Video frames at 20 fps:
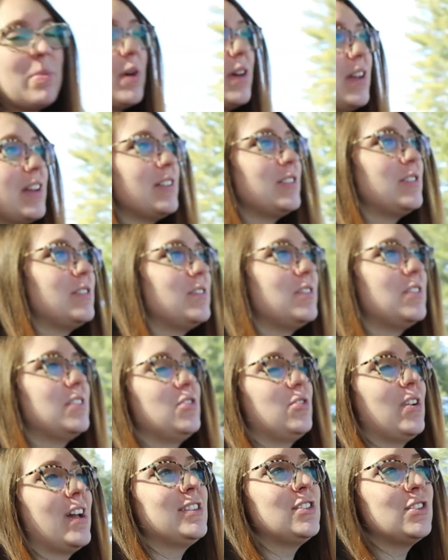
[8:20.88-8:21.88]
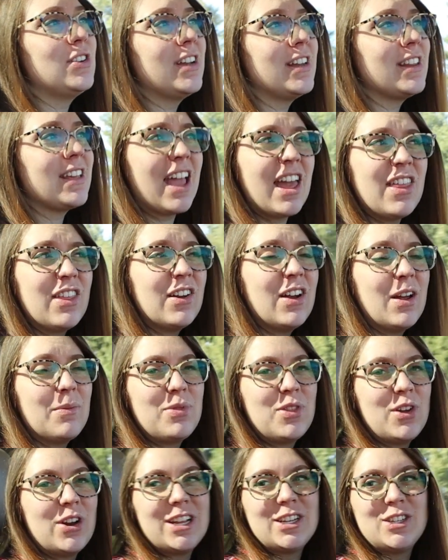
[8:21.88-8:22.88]
put a dresser together?
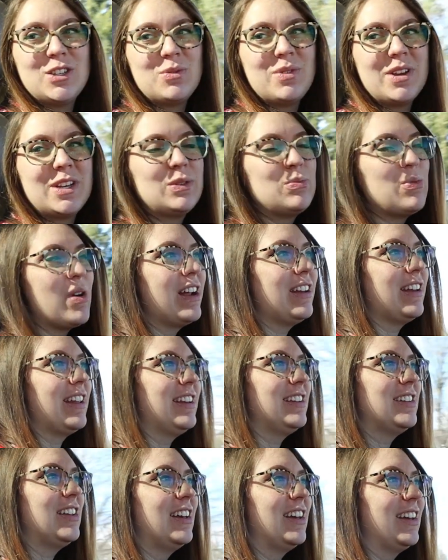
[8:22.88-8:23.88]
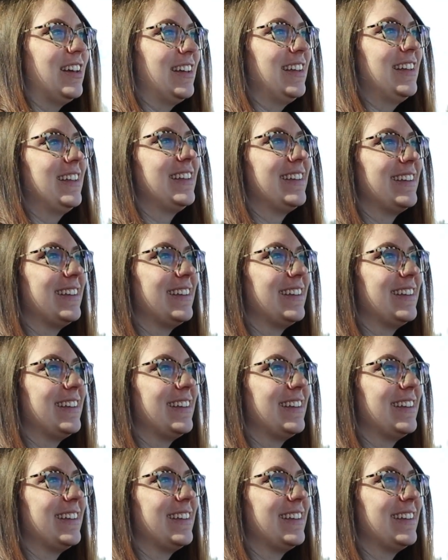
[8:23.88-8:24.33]
I'm 32 weeks pregnant, duh.